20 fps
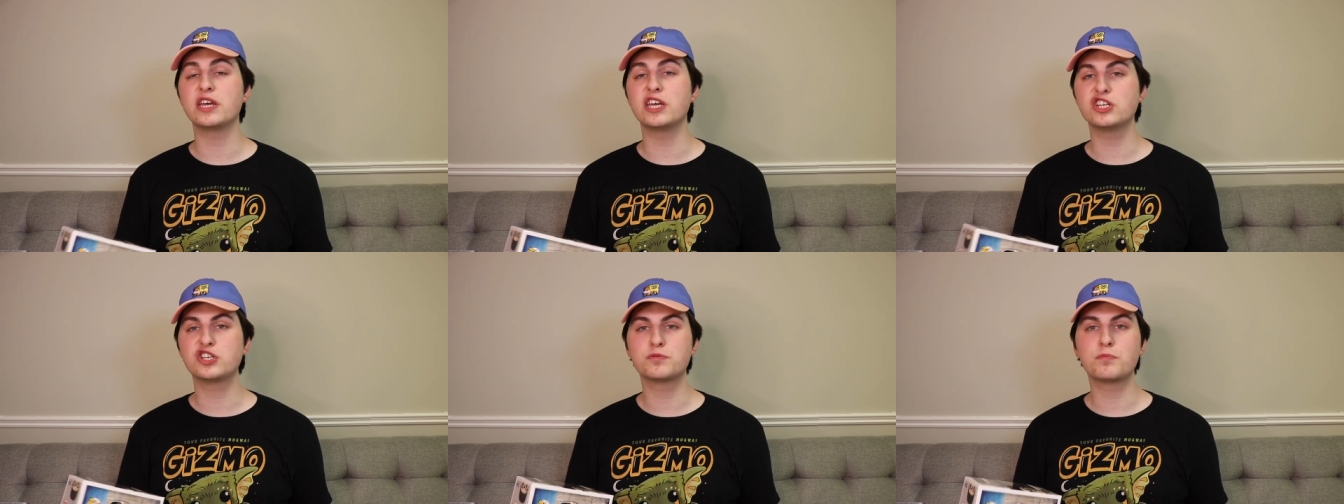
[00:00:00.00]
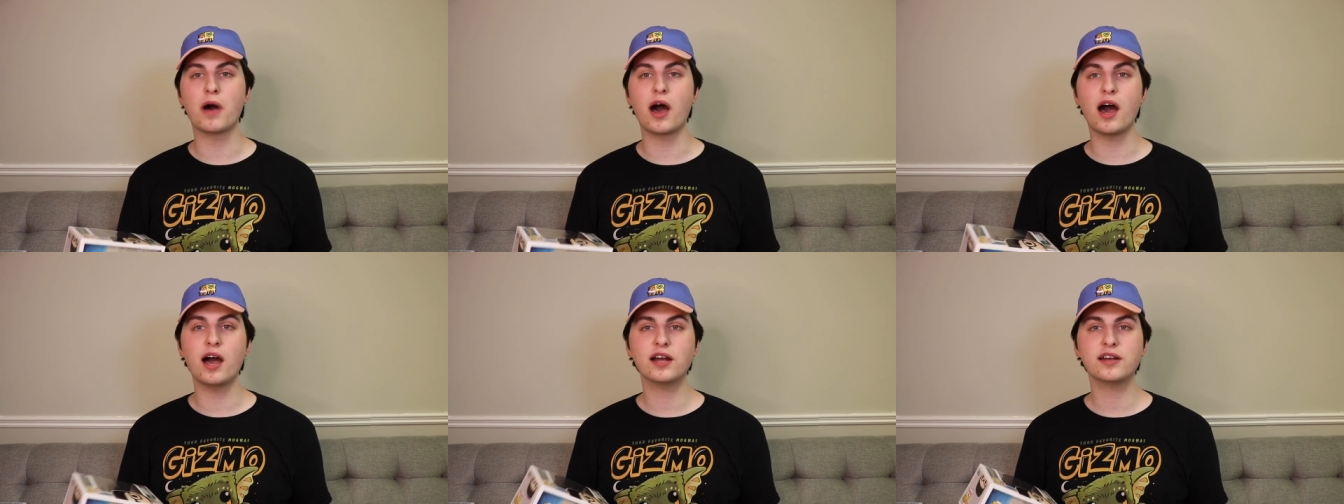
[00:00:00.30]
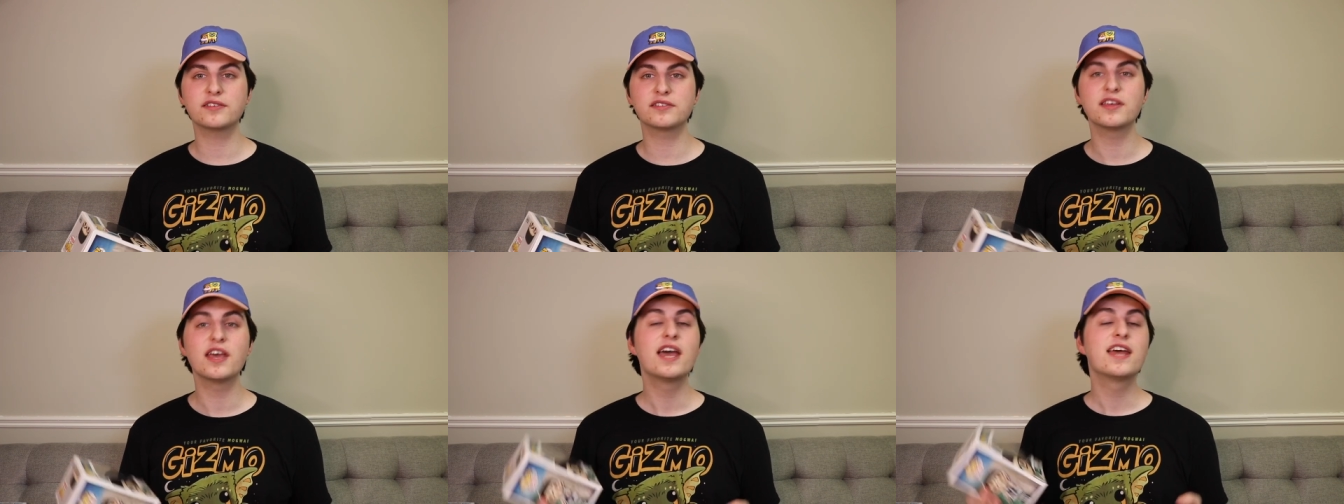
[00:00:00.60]
each
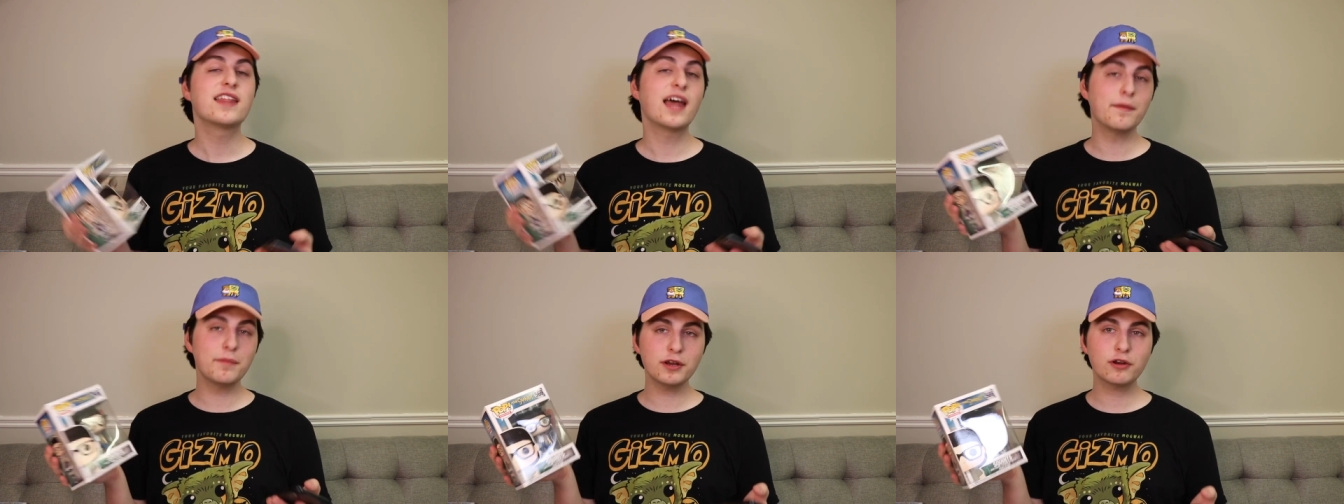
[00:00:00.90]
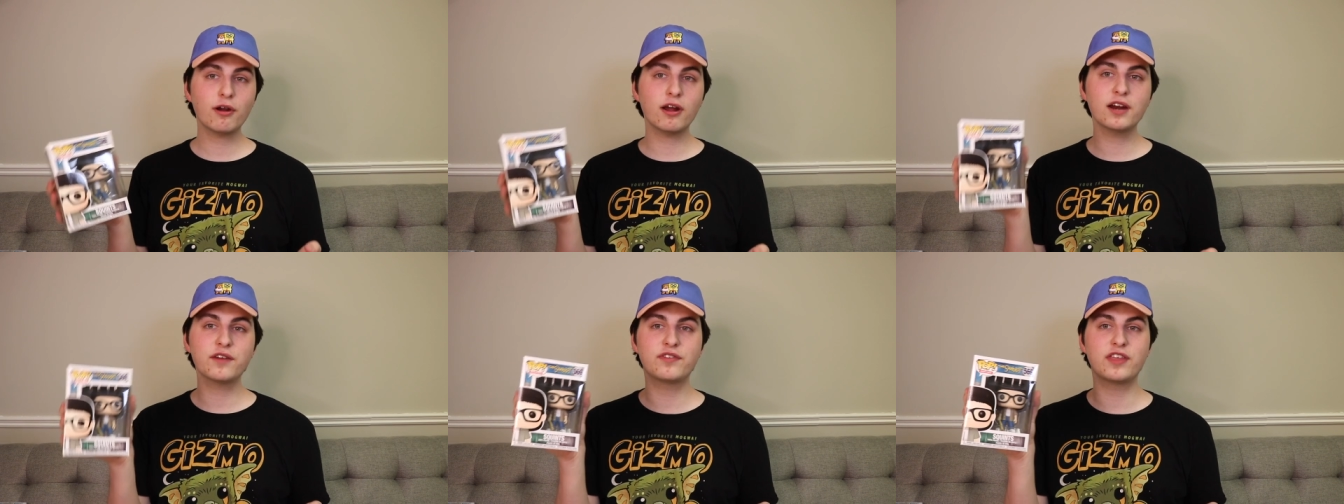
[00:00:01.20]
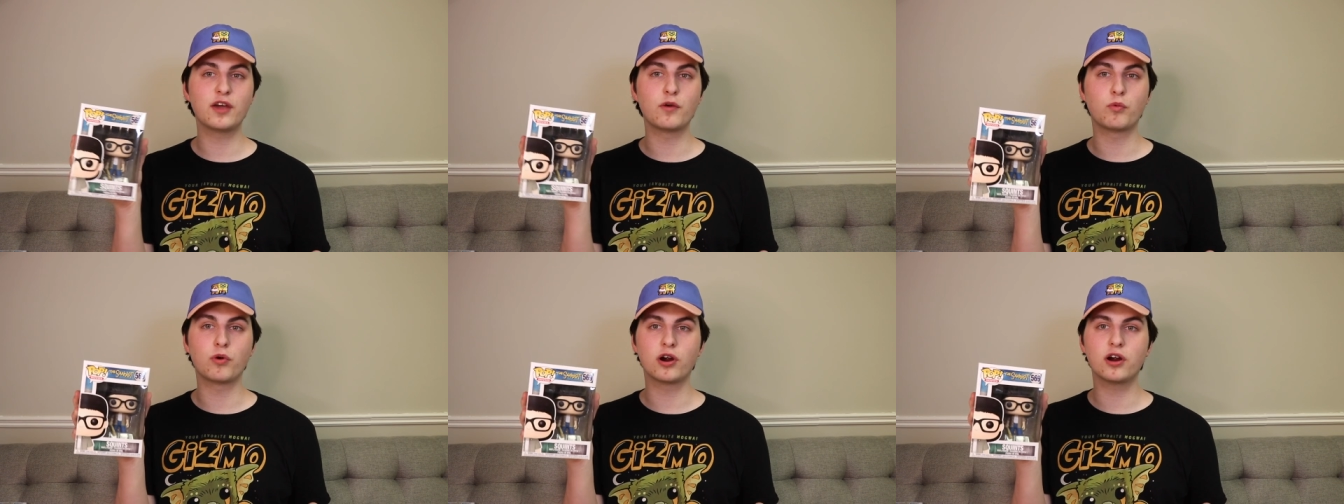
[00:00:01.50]
box. That'd be great if
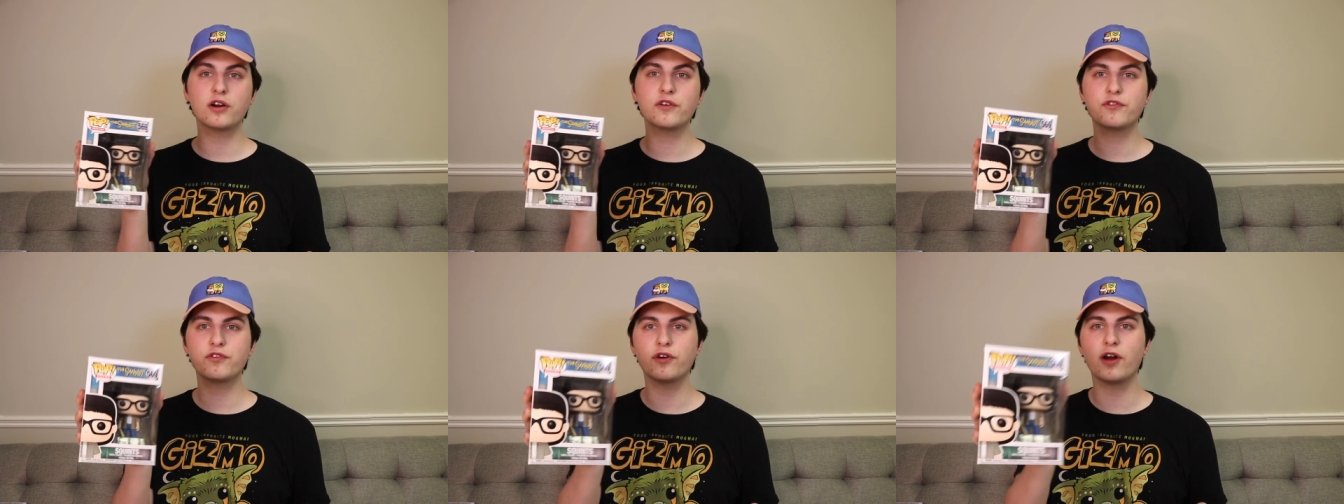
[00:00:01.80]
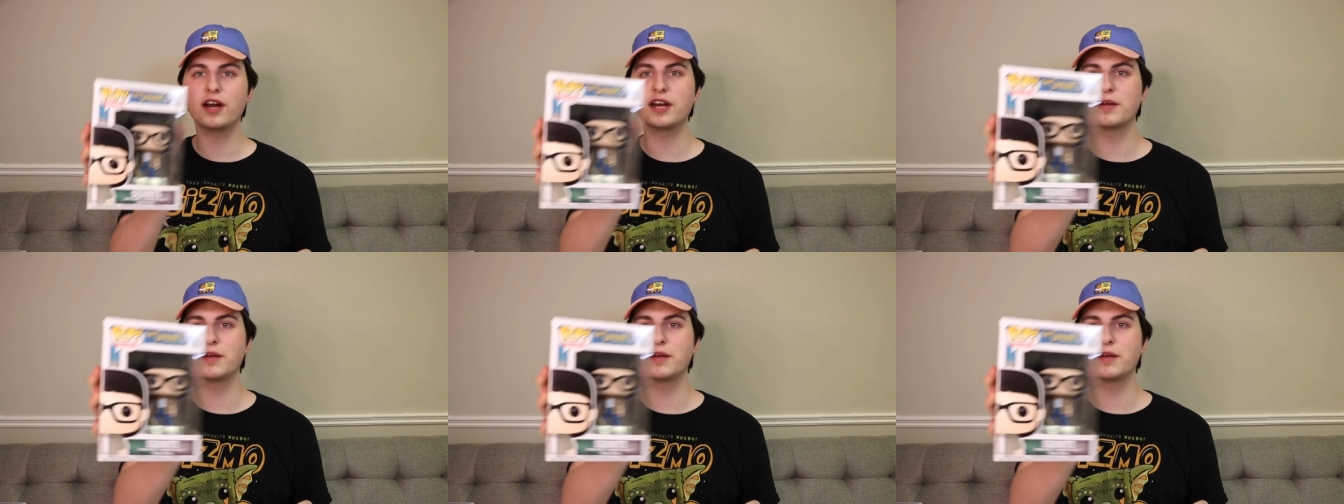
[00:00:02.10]
they were, for